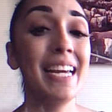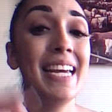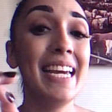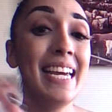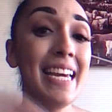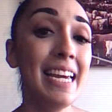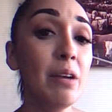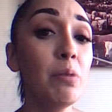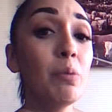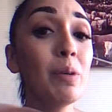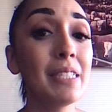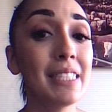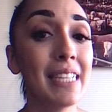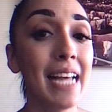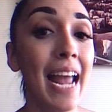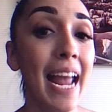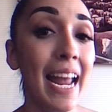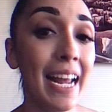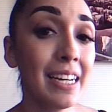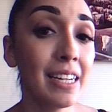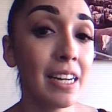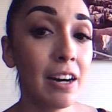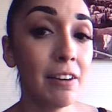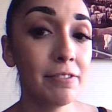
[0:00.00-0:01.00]
He was
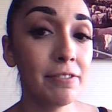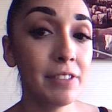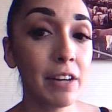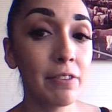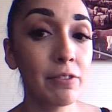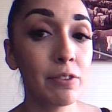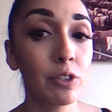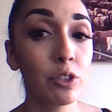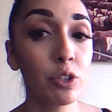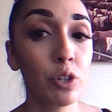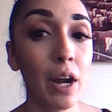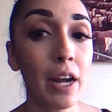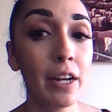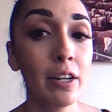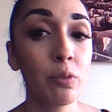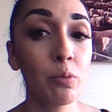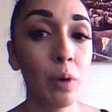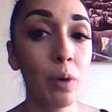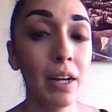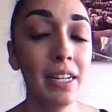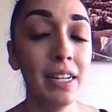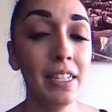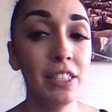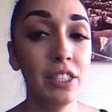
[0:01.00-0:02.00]
handcuffed after trying to
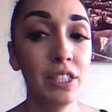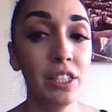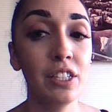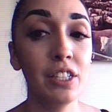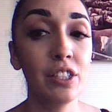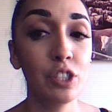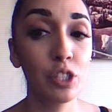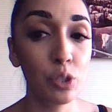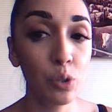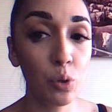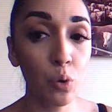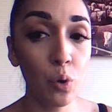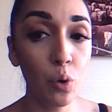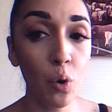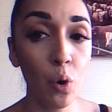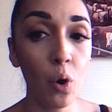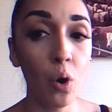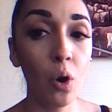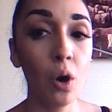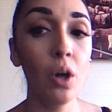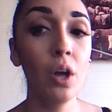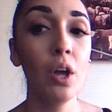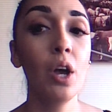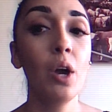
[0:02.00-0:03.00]
run into the
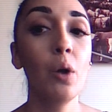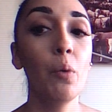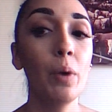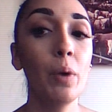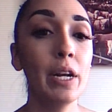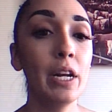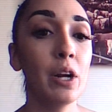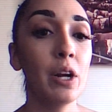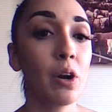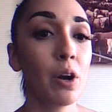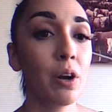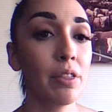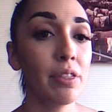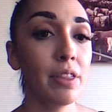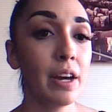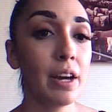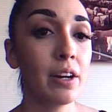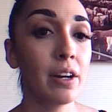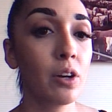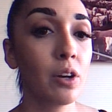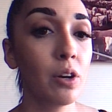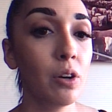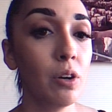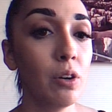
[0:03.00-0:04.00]
school when he heard
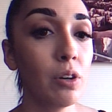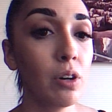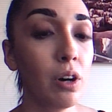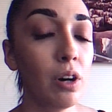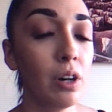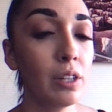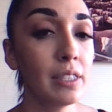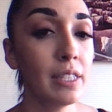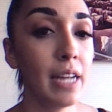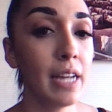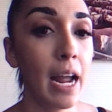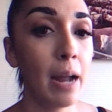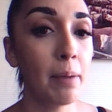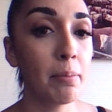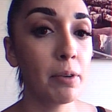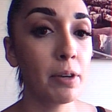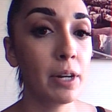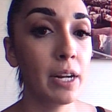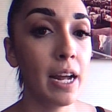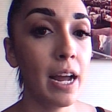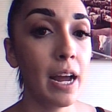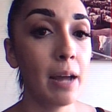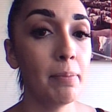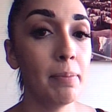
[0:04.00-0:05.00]
that a girl called
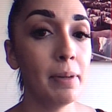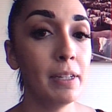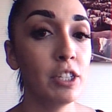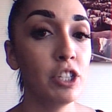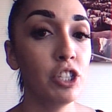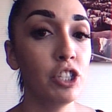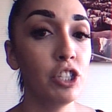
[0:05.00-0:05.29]
Amerie had been